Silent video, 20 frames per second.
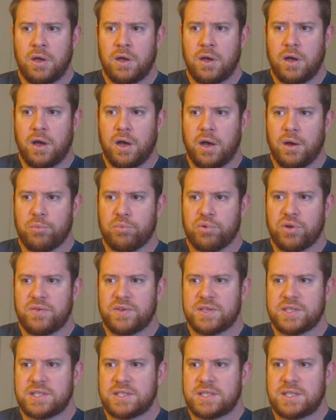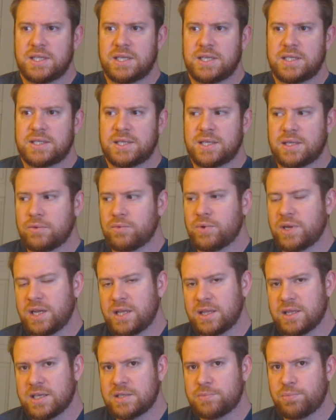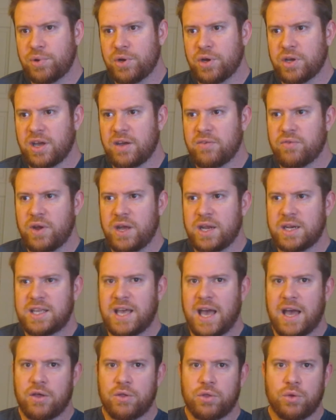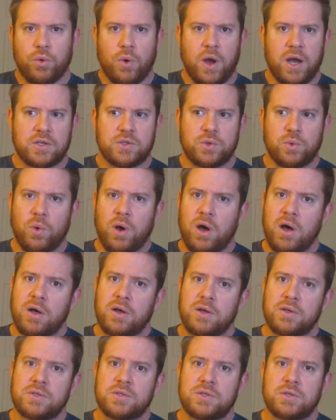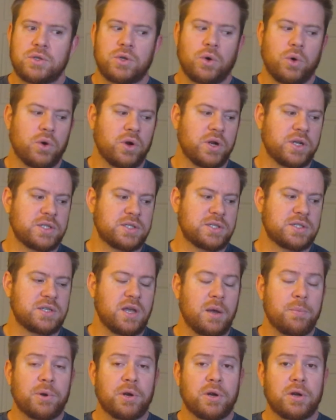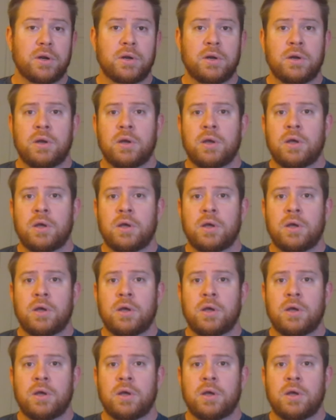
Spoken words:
Previously to reading this book, I've read Cat Through Walks Through Walls, The Door into Summer,